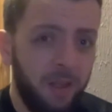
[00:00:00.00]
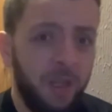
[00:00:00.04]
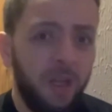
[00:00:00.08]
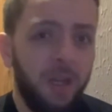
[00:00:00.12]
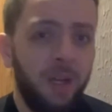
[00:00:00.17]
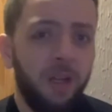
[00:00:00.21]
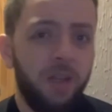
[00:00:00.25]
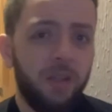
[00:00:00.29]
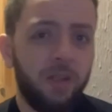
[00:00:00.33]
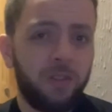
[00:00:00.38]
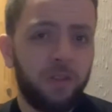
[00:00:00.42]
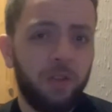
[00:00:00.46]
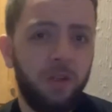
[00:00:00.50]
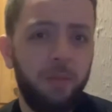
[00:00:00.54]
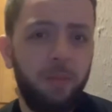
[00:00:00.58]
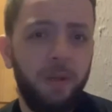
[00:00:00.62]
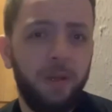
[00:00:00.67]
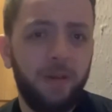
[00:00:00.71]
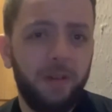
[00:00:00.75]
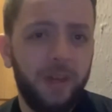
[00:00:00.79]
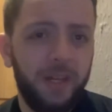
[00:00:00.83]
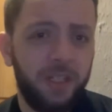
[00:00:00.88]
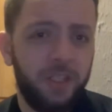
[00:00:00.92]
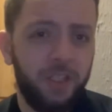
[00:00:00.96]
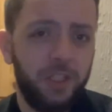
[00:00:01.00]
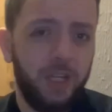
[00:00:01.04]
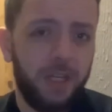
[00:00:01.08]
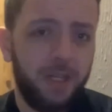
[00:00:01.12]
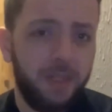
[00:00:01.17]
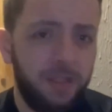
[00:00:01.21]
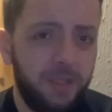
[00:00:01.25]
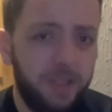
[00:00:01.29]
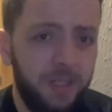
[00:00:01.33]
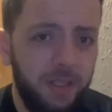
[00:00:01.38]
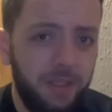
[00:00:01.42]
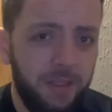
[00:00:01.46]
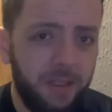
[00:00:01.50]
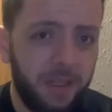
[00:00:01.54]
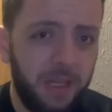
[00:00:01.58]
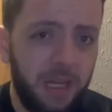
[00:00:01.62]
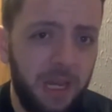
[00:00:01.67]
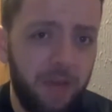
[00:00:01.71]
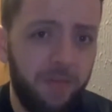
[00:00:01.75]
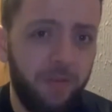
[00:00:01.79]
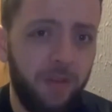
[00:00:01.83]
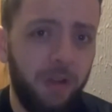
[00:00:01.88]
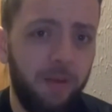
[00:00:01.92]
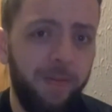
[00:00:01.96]
There's going to be less chances
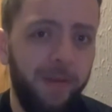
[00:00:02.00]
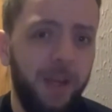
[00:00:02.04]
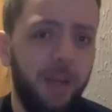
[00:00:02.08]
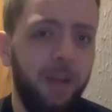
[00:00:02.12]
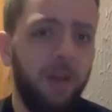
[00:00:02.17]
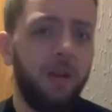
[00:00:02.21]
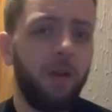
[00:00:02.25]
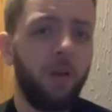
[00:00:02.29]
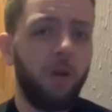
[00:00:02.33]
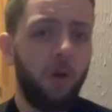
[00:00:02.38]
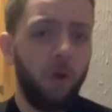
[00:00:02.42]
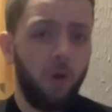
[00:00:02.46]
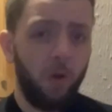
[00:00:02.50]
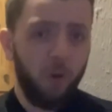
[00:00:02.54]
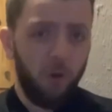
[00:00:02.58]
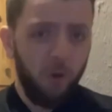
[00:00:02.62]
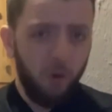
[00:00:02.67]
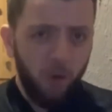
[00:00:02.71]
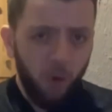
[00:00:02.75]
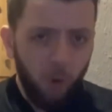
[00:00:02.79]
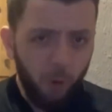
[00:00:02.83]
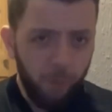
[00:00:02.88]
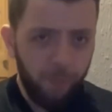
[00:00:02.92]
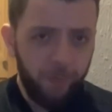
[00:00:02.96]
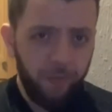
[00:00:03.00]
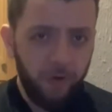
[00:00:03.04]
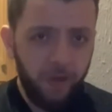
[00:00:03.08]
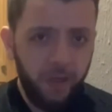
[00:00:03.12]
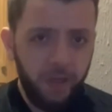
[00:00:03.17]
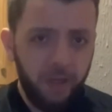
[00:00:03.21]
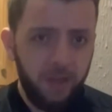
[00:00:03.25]
given away, hopefully.